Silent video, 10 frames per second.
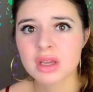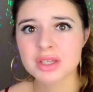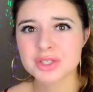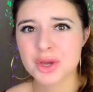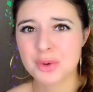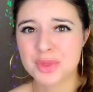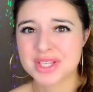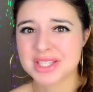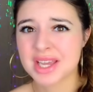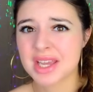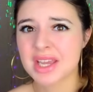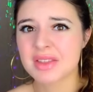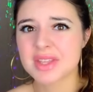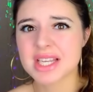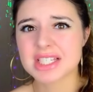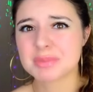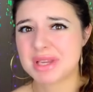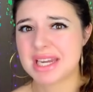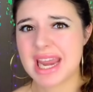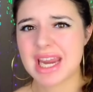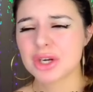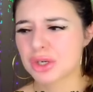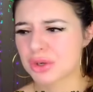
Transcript: No, this has to be an error or